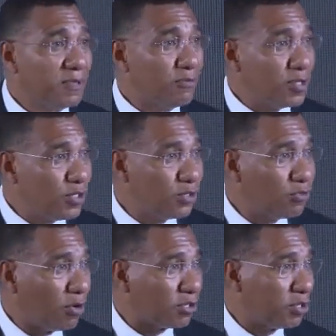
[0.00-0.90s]

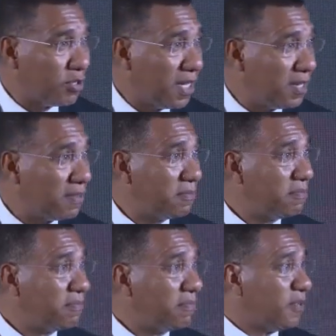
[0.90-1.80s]
restructuring,
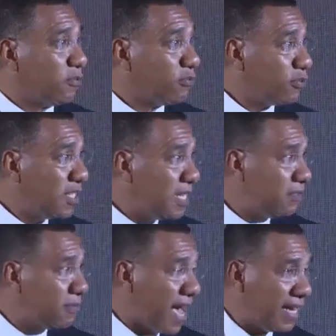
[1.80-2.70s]

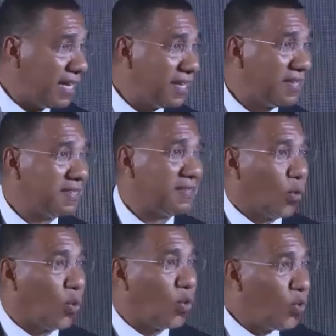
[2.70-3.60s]
redefining
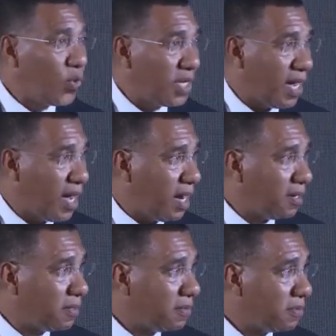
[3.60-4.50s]
who we are